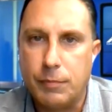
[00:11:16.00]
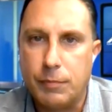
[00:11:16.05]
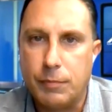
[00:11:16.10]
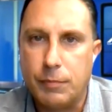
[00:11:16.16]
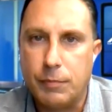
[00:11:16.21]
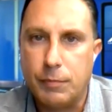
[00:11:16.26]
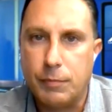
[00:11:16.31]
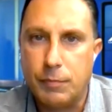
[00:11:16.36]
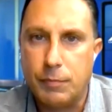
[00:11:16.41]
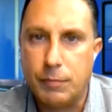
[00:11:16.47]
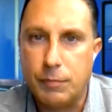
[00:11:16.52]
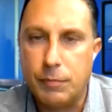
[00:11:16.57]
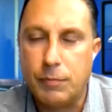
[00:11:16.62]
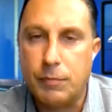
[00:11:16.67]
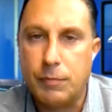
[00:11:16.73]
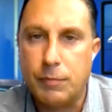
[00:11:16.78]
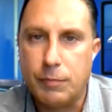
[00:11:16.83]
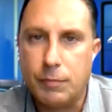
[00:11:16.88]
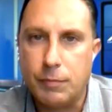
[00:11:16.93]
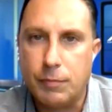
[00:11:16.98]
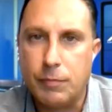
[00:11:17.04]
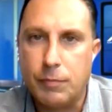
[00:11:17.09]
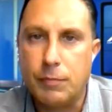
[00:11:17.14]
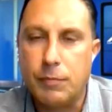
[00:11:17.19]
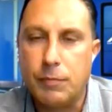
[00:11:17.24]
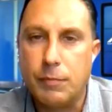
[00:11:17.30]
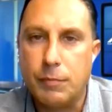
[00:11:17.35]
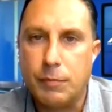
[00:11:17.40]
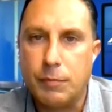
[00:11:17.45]

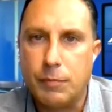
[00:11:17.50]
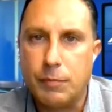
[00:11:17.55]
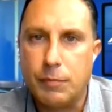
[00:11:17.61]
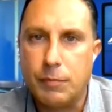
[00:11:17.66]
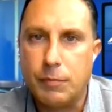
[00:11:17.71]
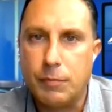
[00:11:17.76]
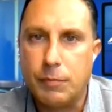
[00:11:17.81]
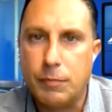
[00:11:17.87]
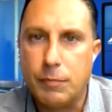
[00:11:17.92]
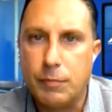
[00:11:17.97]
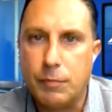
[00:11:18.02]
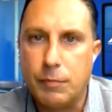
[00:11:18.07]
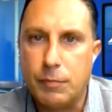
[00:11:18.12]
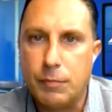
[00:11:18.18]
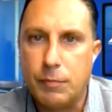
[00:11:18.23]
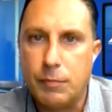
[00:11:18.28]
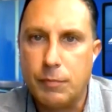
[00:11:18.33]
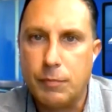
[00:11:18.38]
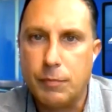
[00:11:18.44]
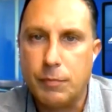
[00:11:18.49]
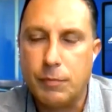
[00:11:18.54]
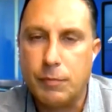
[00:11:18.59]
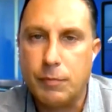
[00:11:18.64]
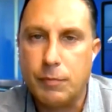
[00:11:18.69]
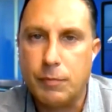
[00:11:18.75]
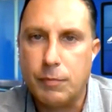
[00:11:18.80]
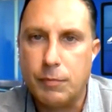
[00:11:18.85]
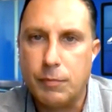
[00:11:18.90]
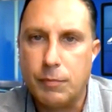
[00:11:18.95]

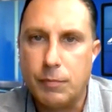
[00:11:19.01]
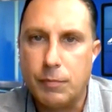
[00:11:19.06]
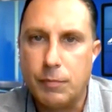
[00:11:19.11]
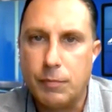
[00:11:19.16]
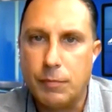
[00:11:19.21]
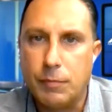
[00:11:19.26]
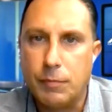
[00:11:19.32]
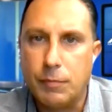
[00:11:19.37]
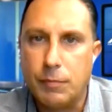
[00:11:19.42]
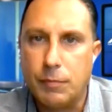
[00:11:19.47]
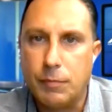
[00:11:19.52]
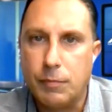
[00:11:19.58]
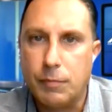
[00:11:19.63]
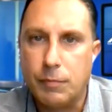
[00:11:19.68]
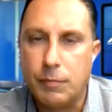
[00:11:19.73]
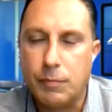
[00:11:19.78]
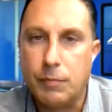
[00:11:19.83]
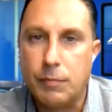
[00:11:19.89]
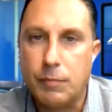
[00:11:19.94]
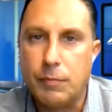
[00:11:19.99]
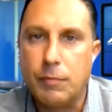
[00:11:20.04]
No words are spoken by the person on screen.